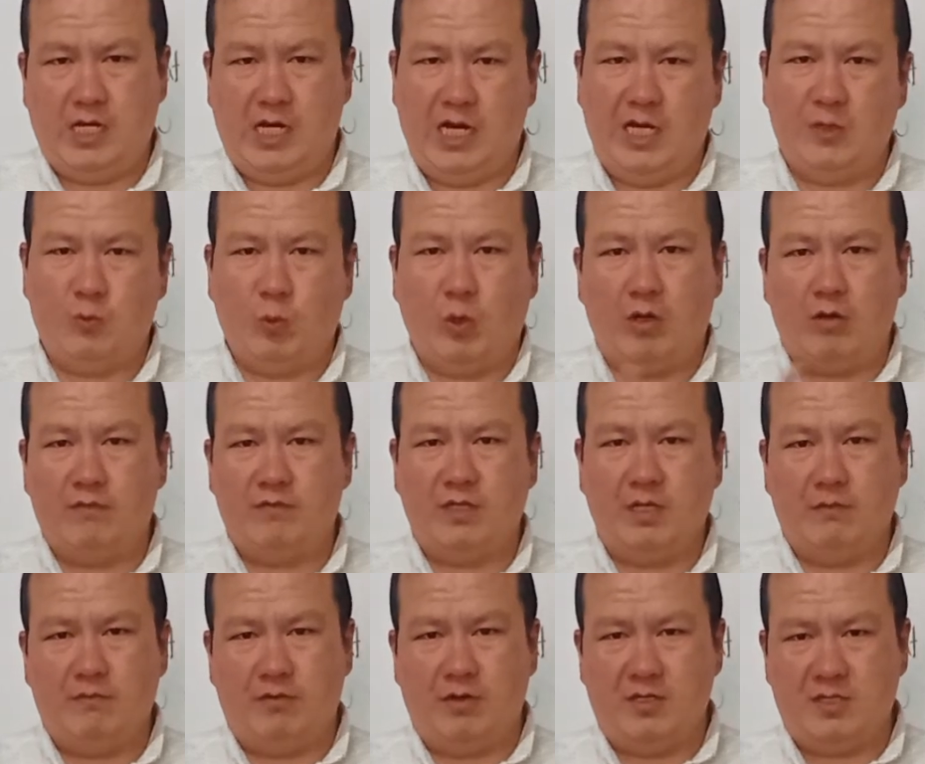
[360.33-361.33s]
In one of
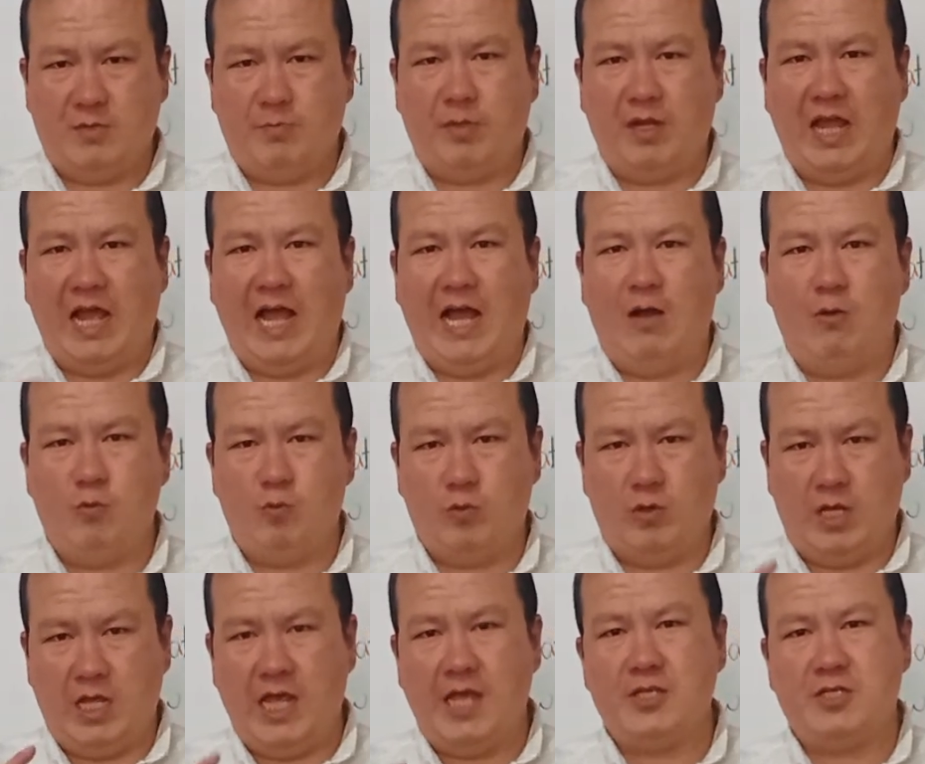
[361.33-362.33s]
them, for example,
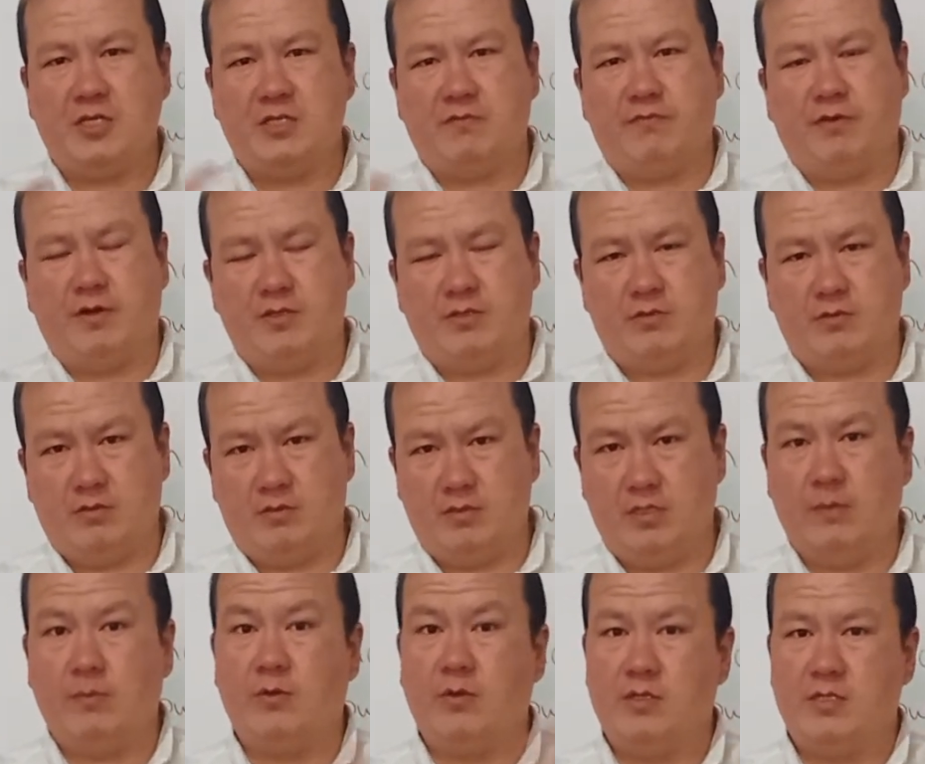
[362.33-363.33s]
how, H is first,
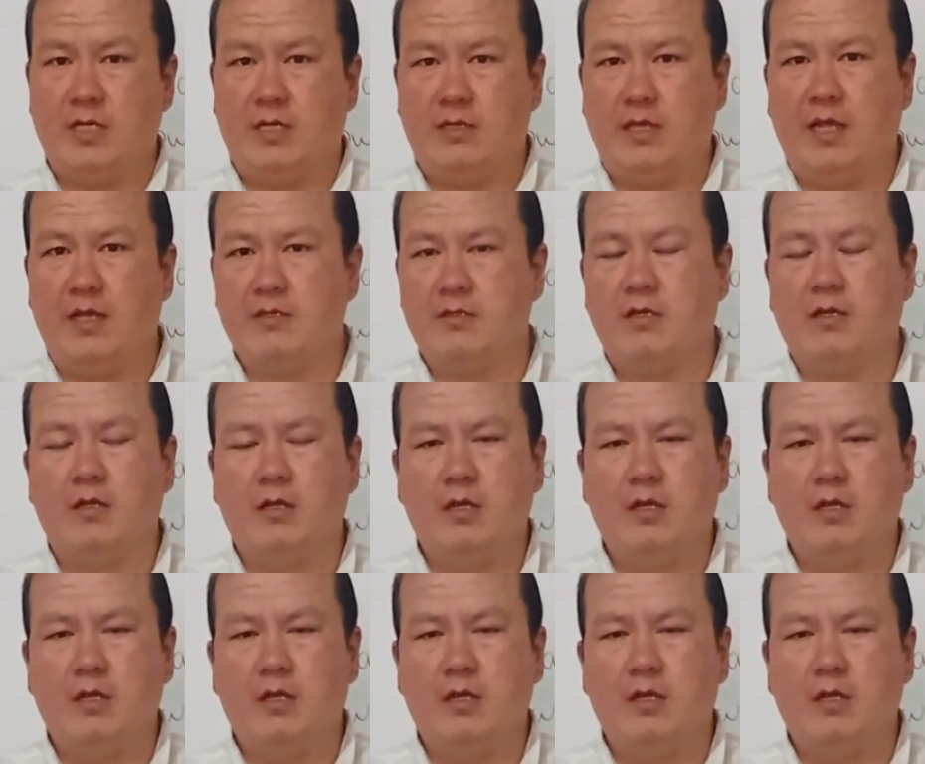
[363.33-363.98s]
W is at the end.